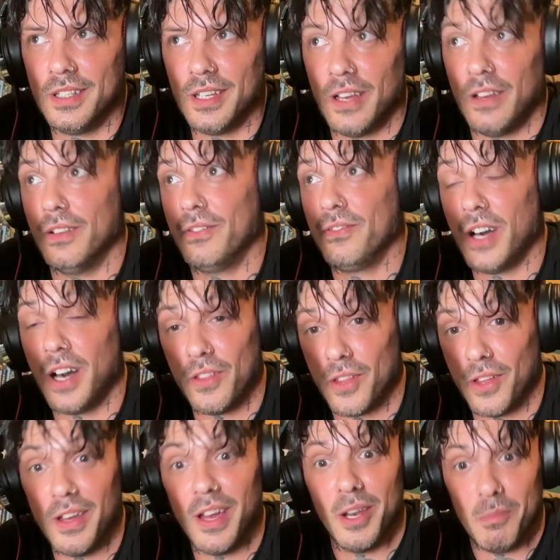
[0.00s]
a
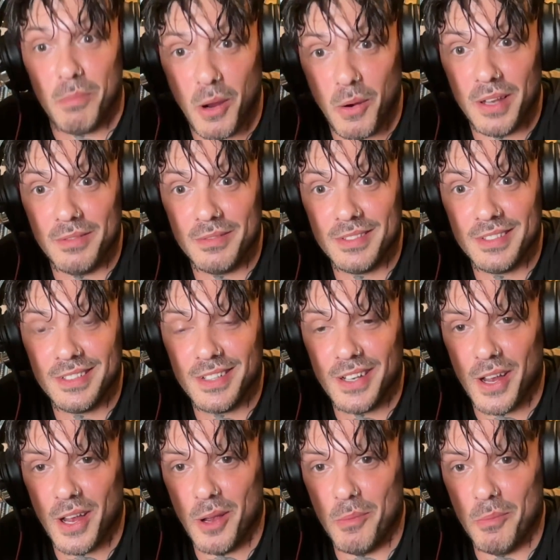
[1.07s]
father and a poet.
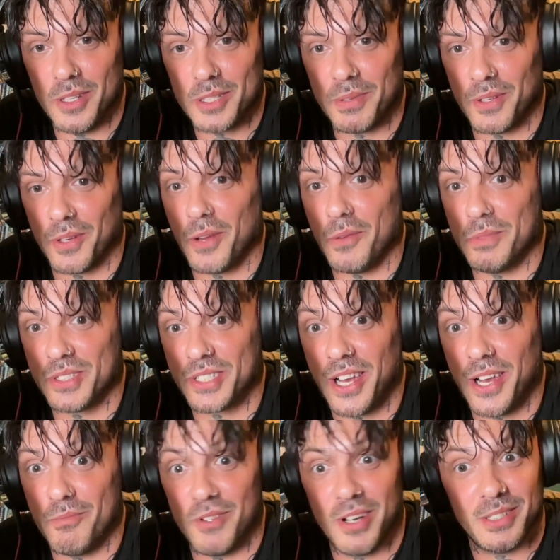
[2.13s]
I spend a lot of my
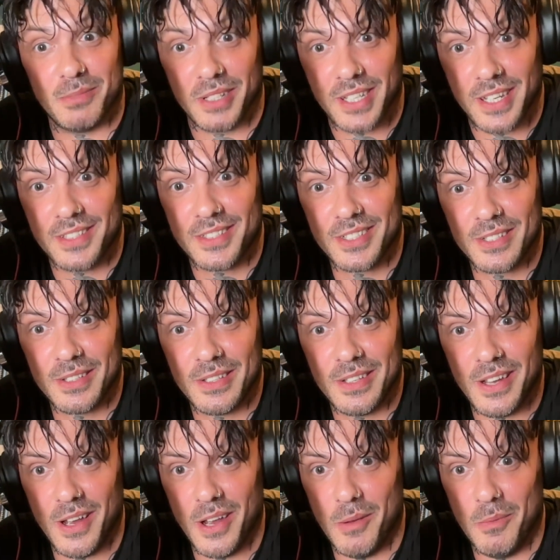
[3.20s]
time raising my kids
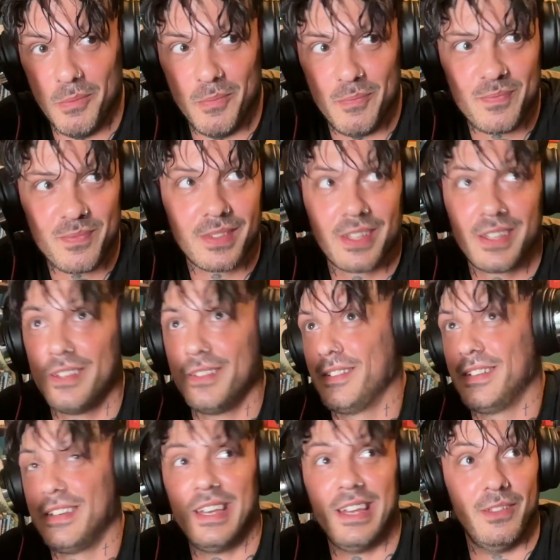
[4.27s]
in
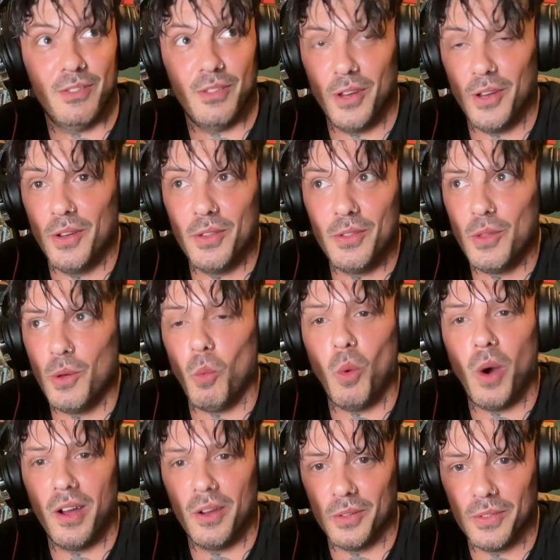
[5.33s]
the
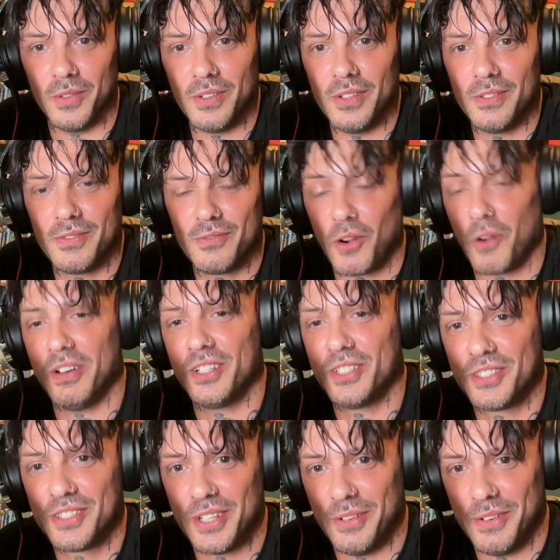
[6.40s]
wild
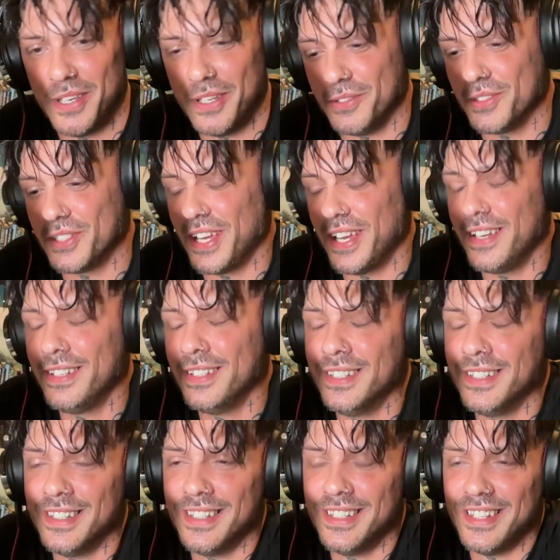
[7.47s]
forests and hills here.
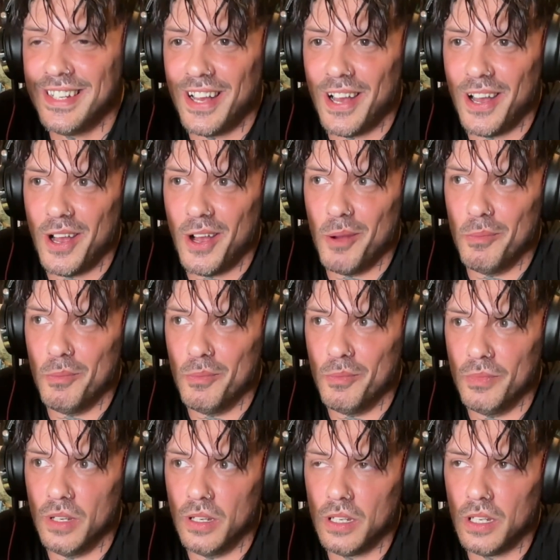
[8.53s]

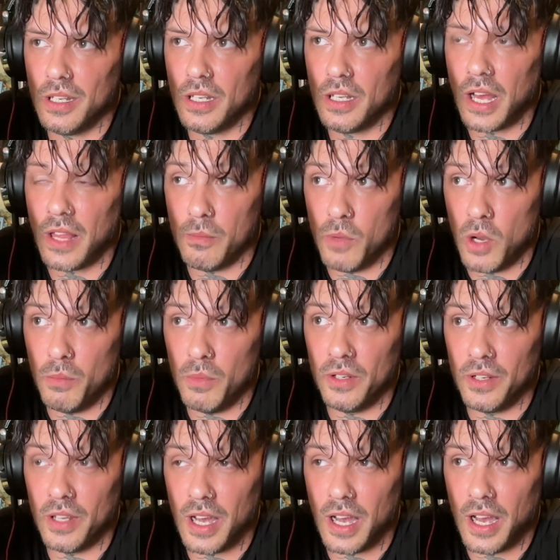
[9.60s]
At the
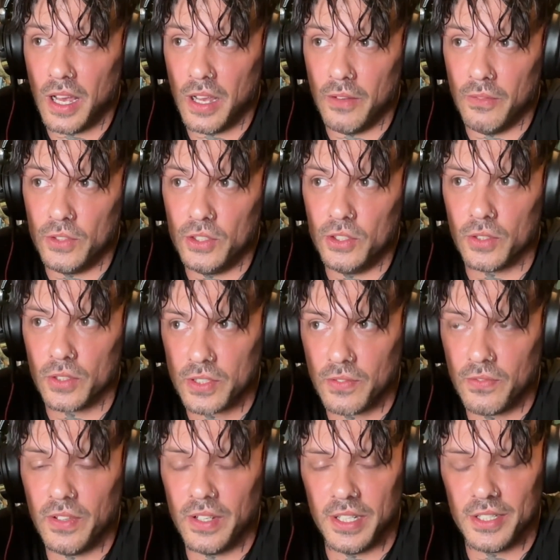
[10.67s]
moment, I've just
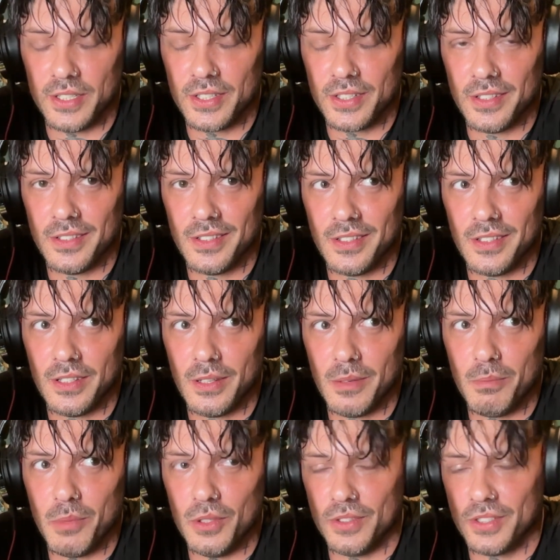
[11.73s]
finished
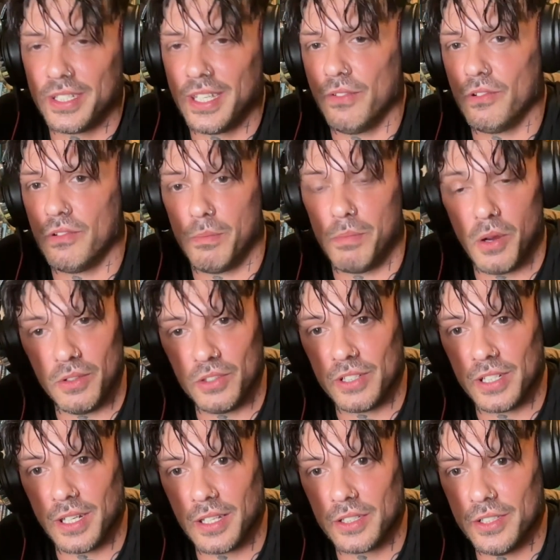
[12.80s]
putting together a
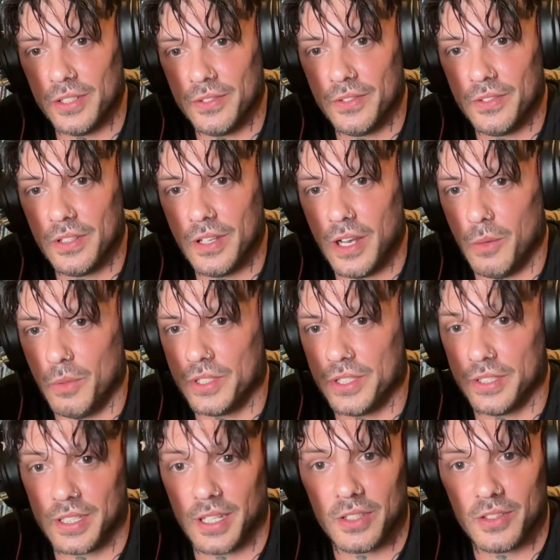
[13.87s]
poetry collection, which
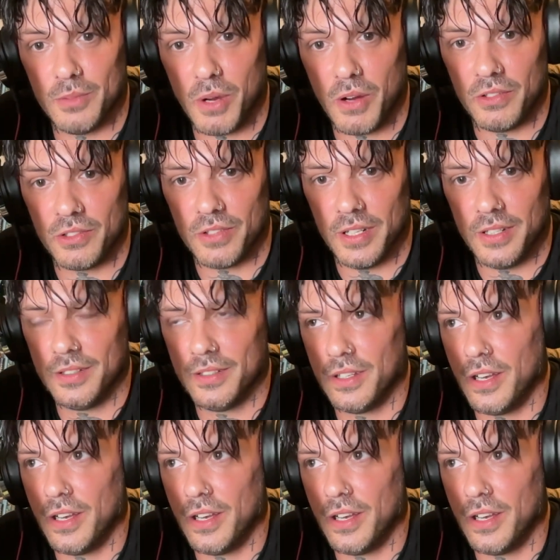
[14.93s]
is a collection of poetry